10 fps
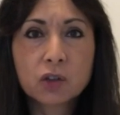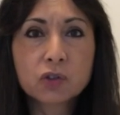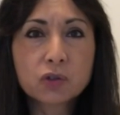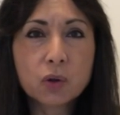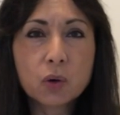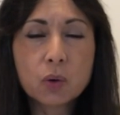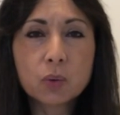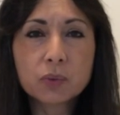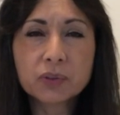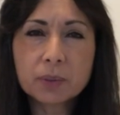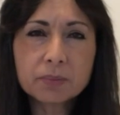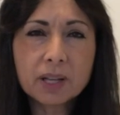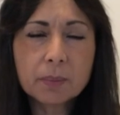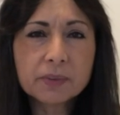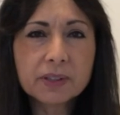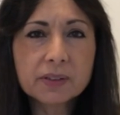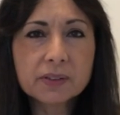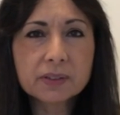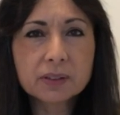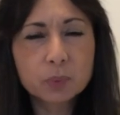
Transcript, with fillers: So sometimes it's